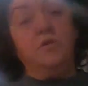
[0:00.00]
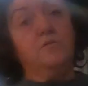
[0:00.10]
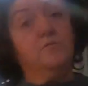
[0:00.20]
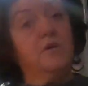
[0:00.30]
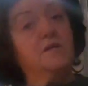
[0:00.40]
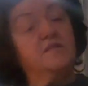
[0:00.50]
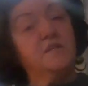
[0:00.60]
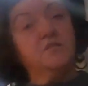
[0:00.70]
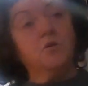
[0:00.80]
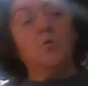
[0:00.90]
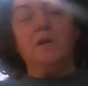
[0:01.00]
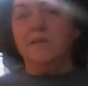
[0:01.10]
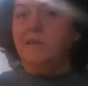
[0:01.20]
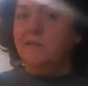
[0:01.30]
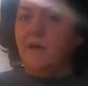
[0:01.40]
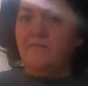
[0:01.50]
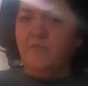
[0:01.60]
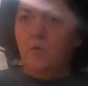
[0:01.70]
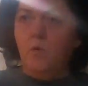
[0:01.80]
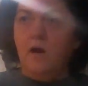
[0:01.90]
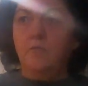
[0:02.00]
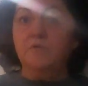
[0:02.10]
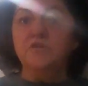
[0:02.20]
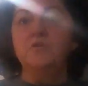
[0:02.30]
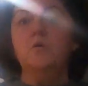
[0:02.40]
well, you can run a extension cord. I did that for a while, but